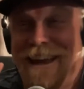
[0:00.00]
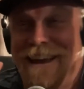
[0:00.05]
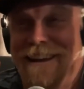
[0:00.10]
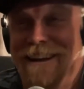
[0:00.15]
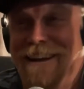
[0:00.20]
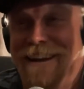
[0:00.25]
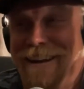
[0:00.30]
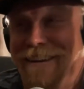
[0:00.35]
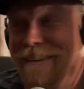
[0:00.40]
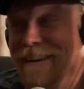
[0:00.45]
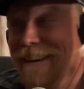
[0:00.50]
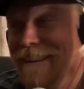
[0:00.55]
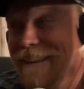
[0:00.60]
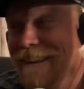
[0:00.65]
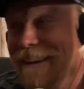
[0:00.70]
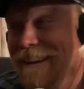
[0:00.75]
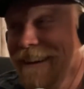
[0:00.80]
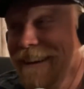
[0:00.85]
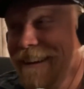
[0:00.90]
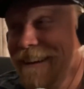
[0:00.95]
I mean,
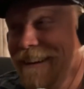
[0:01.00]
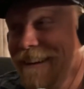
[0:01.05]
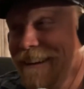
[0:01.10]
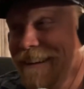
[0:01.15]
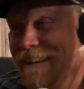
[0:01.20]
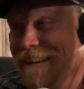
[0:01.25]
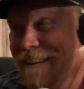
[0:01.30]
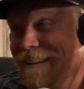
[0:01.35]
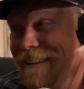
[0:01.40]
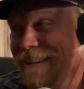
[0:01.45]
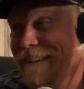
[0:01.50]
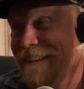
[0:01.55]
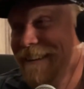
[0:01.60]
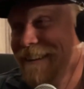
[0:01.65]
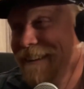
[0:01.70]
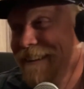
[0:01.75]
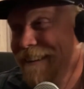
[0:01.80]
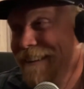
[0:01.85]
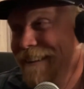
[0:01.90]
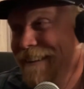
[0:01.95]
but here's the thing though, it was
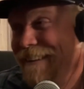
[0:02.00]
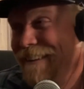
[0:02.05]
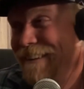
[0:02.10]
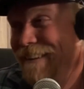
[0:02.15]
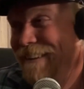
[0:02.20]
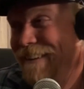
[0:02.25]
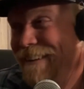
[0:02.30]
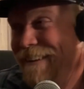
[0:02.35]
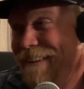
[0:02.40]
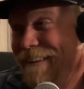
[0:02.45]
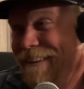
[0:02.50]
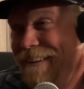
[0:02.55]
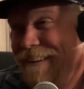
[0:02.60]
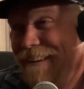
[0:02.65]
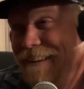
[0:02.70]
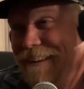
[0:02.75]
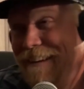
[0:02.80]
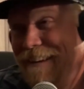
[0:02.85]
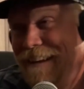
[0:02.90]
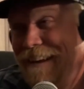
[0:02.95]
on MTV,
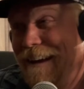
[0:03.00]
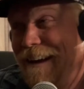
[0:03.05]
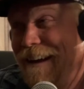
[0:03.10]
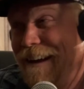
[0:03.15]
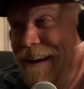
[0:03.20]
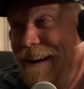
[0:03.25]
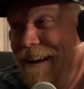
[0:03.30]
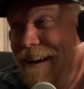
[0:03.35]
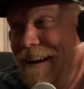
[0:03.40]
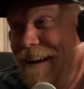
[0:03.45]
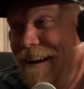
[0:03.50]
not ABC.